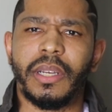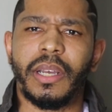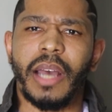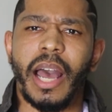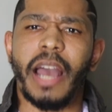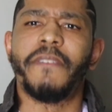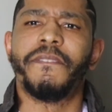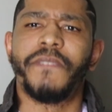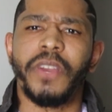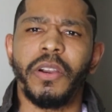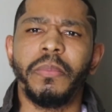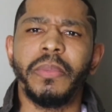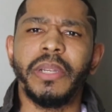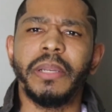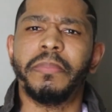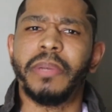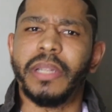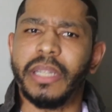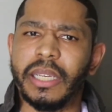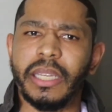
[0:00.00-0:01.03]
I firmly
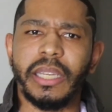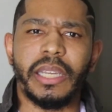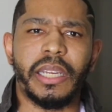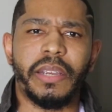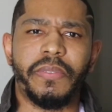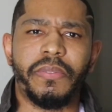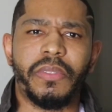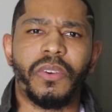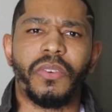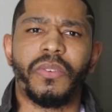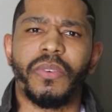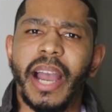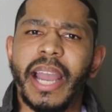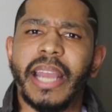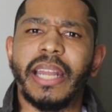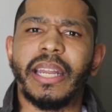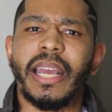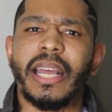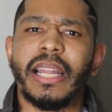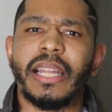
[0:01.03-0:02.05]
believe the
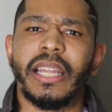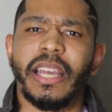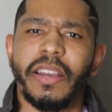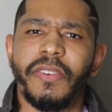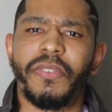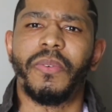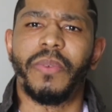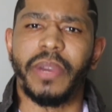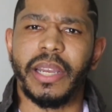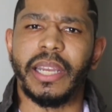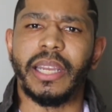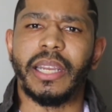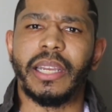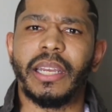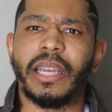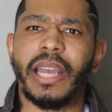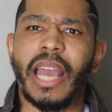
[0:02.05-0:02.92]
right and left wing